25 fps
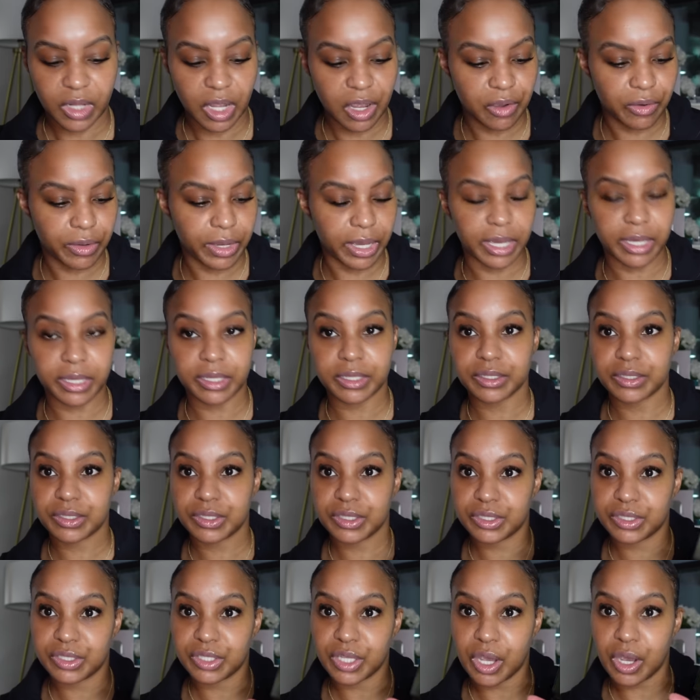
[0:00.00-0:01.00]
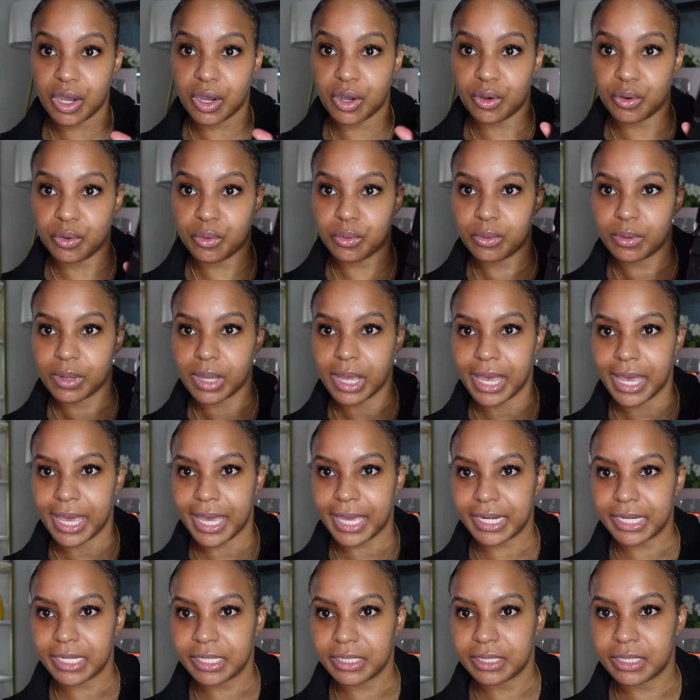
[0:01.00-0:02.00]
okay so i
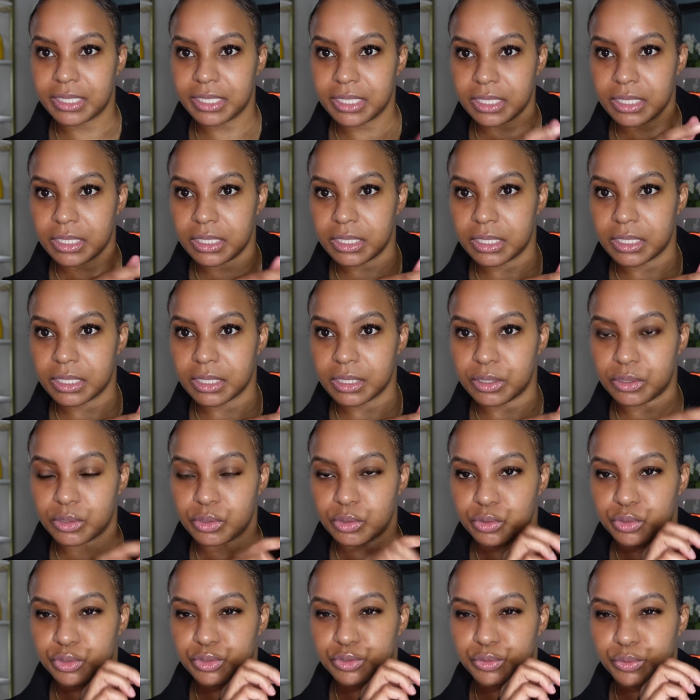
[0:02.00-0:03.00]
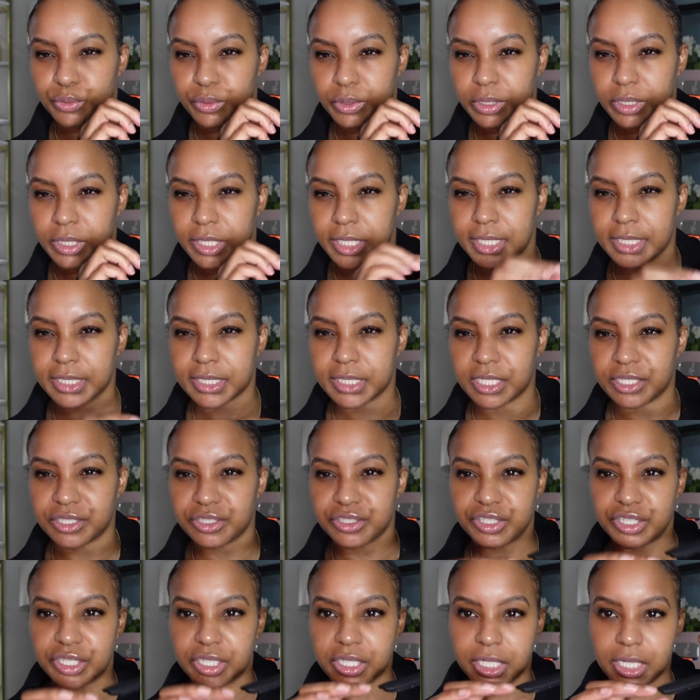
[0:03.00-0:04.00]
added the little short
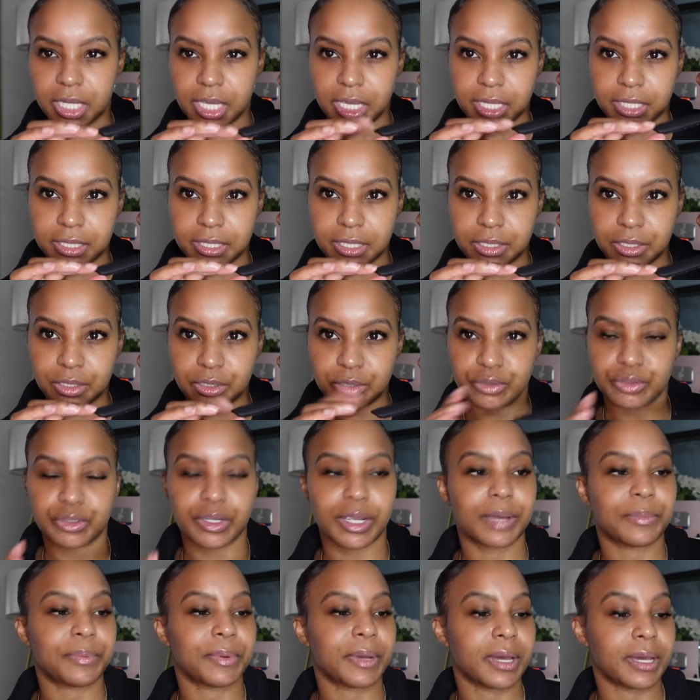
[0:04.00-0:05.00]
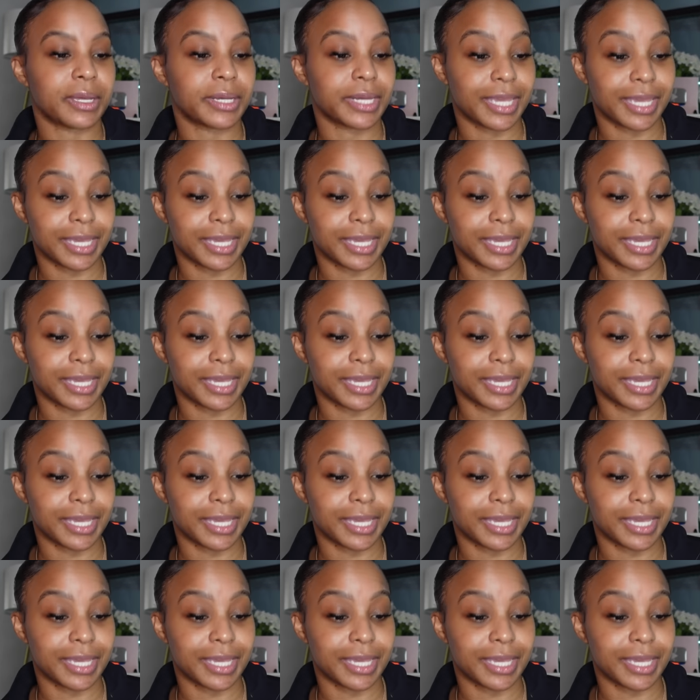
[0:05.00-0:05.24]
extension and the little tripod